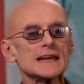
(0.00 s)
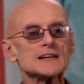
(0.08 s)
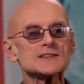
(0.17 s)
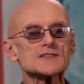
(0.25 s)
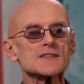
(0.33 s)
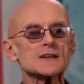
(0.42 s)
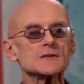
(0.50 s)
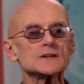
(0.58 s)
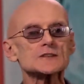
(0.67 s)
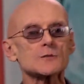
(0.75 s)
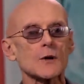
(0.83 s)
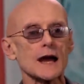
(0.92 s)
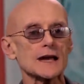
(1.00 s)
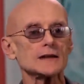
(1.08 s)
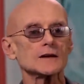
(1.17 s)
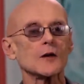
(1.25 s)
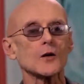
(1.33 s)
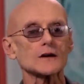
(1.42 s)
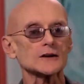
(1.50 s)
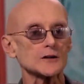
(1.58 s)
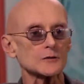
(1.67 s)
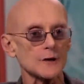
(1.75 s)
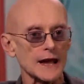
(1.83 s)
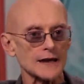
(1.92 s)
Each view is right or
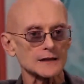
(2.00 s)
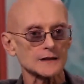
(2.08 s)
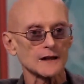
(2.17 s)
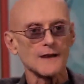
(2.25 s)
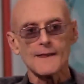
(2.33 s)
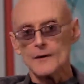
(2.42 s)
correct